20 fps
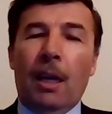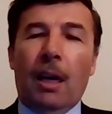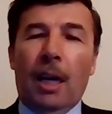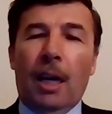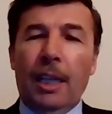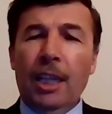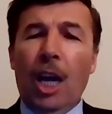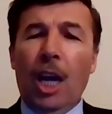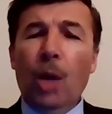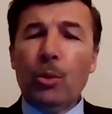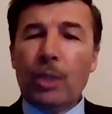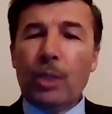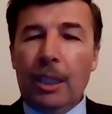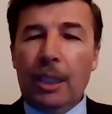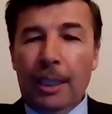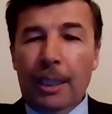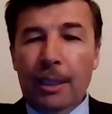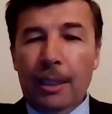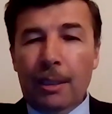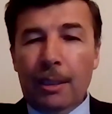
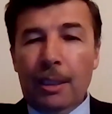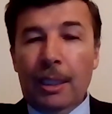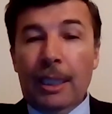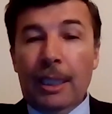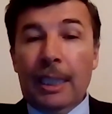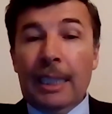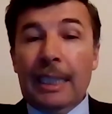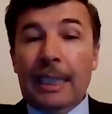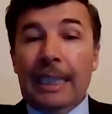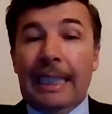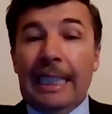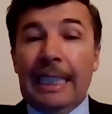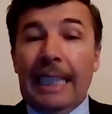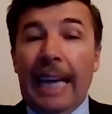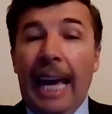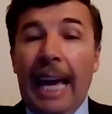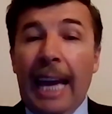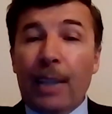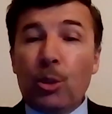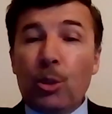Undoubtedly,
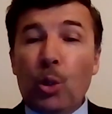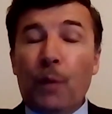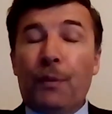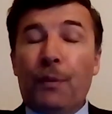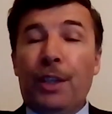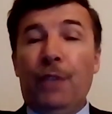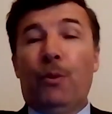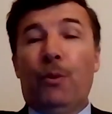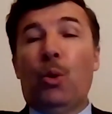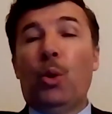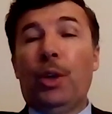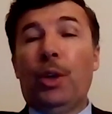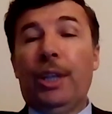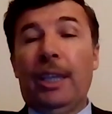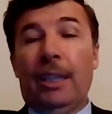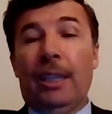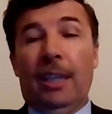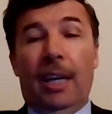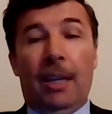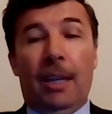the act of
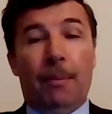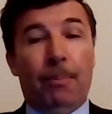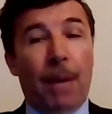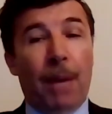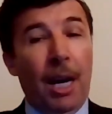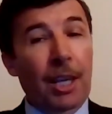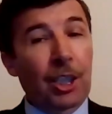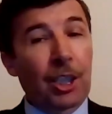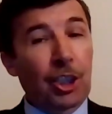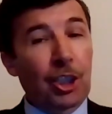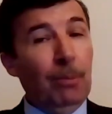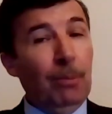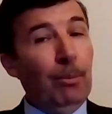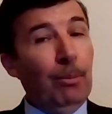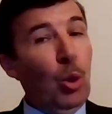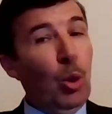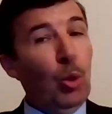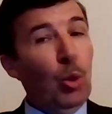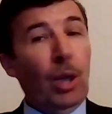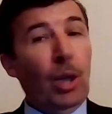rewarding and punishing
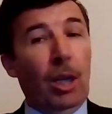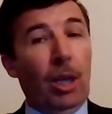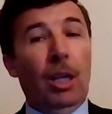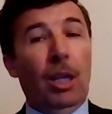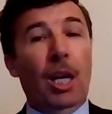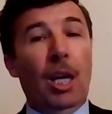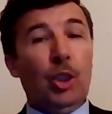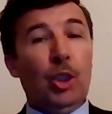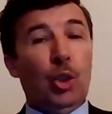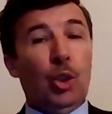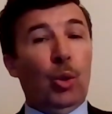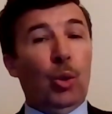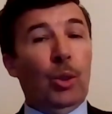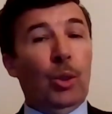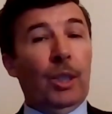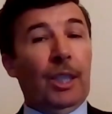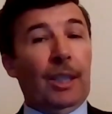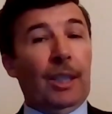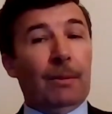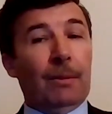belong to Allah
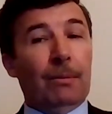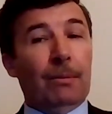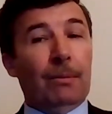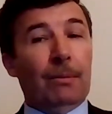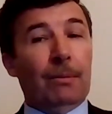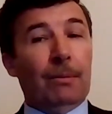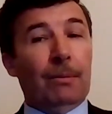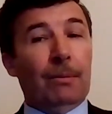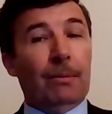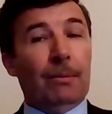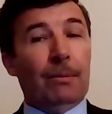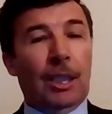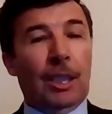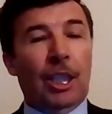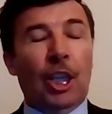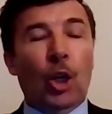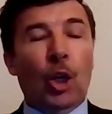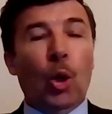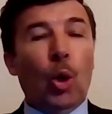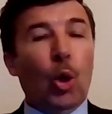solely.
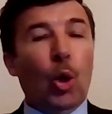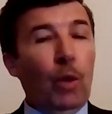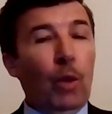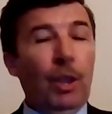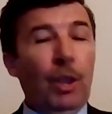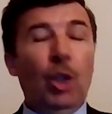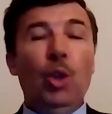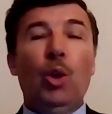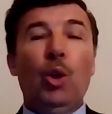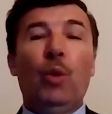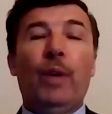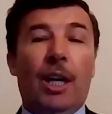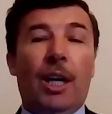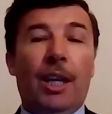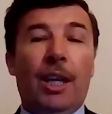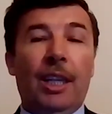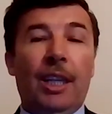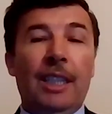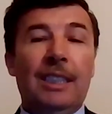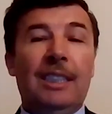All we know according to
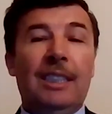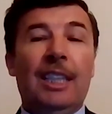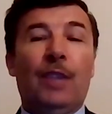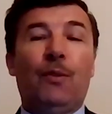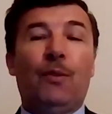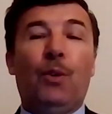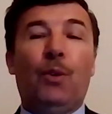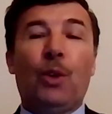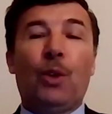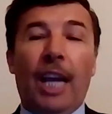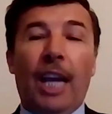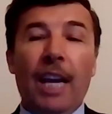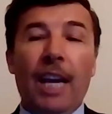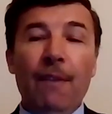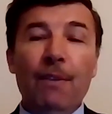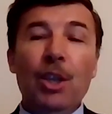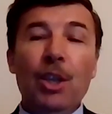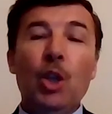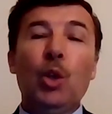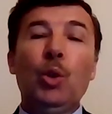the Quran is that for
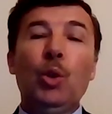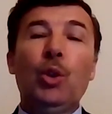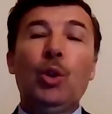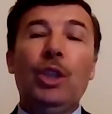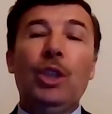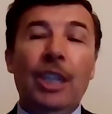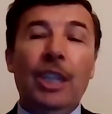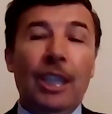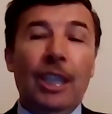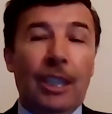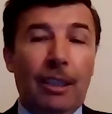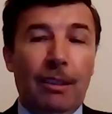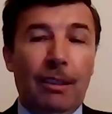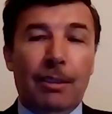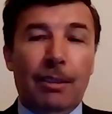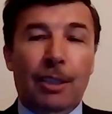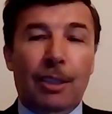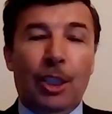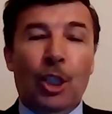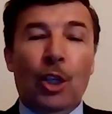every good deed,
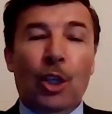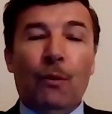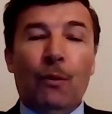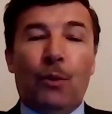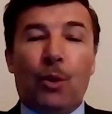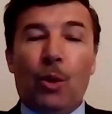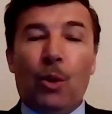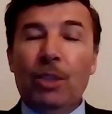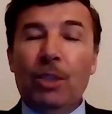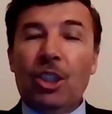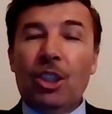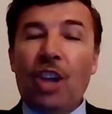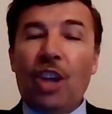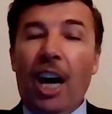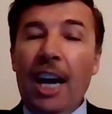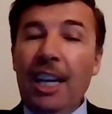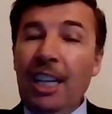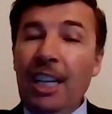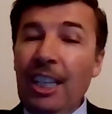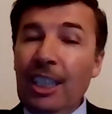from the
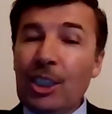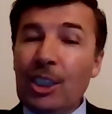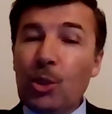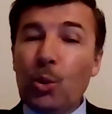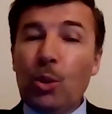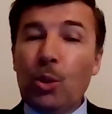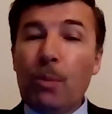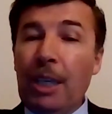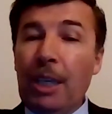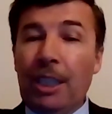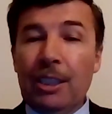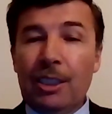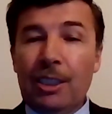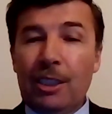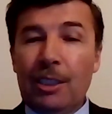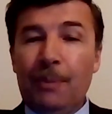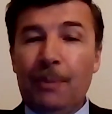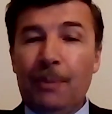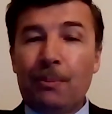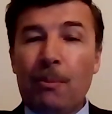tiniest to the
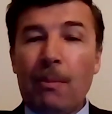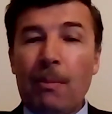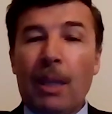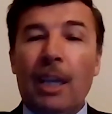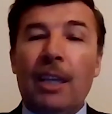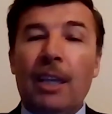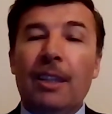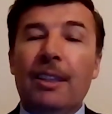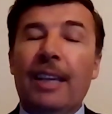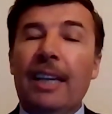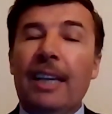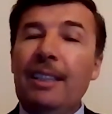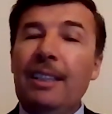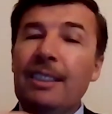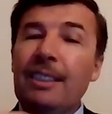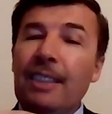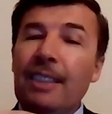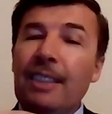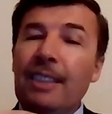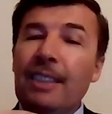biggest, that
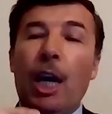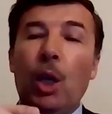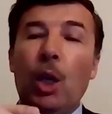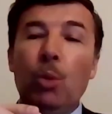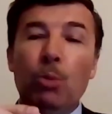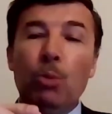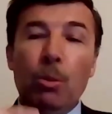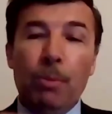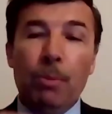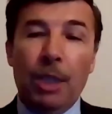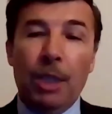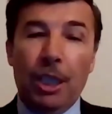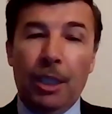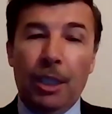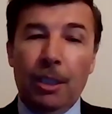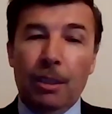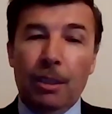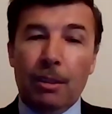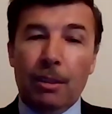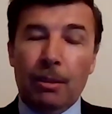is executed by
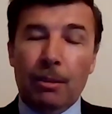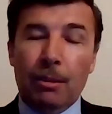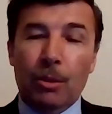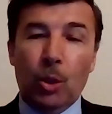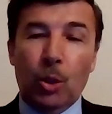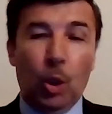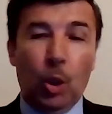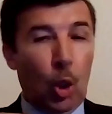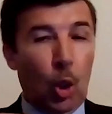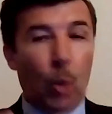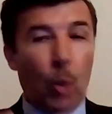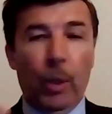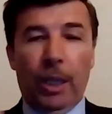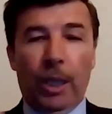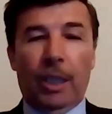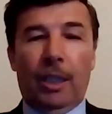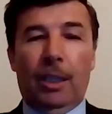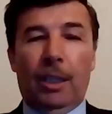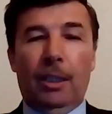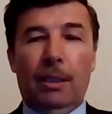human being
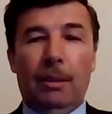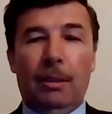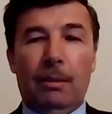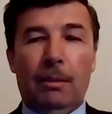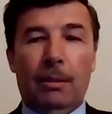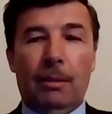knowingly,